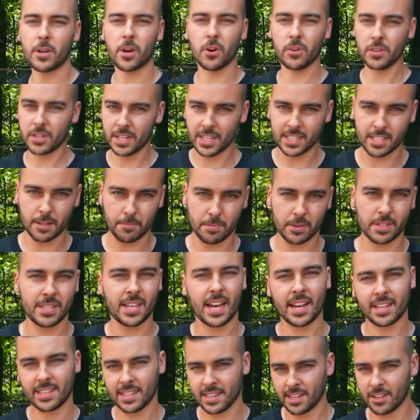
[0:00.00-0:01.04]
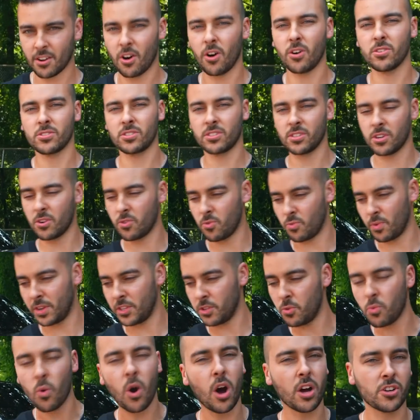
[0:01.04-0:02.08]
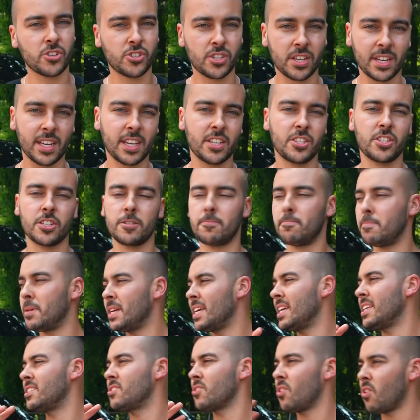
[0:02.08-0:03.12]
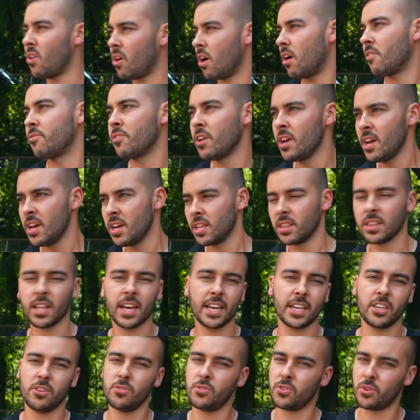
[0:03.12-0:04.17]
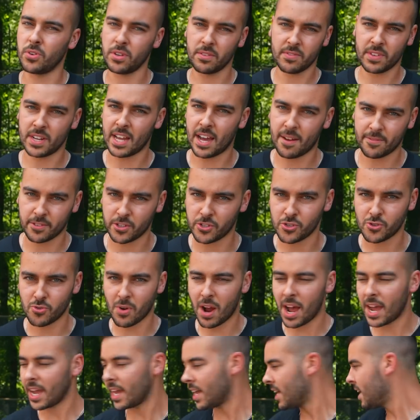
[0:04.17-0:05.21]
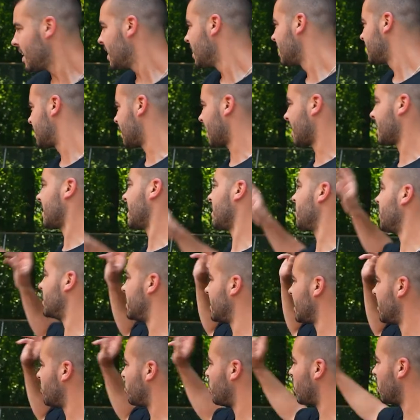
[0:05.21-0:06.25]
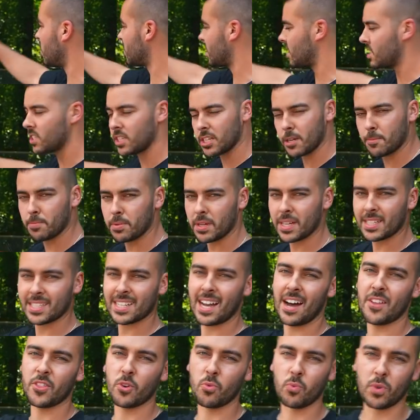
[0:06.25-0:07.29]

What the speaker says: coated it to protect it. And also, when you wash it, it just beads off like you don't even have to dry it. Second thing we did was Clearplex on the